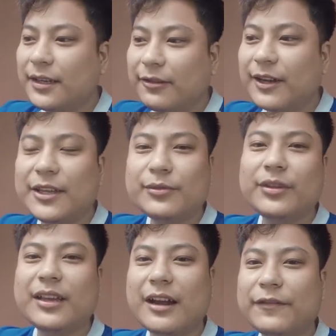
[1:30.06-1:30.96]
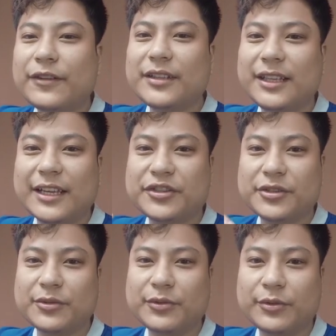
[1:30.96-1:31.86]
why only after the
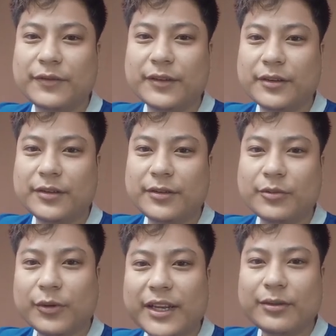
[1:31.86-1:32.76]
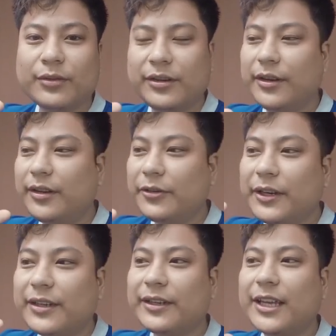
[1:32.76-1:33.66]
elections are over? Why not
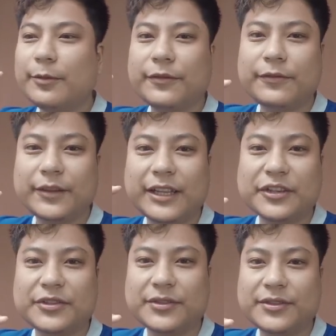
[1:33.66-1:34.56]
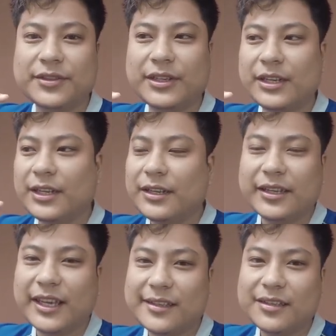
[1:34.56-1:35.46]
during the time of elections? The
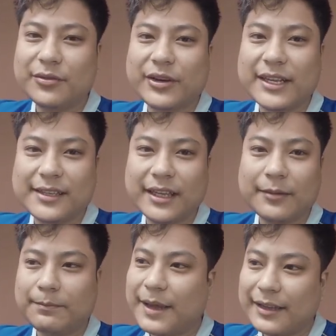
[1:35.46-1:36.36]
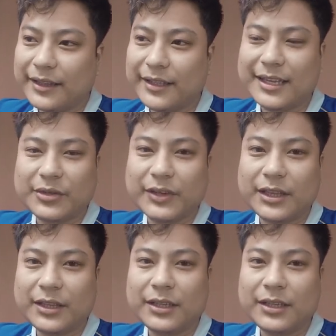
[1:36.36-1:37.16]
cases are rising back then as well.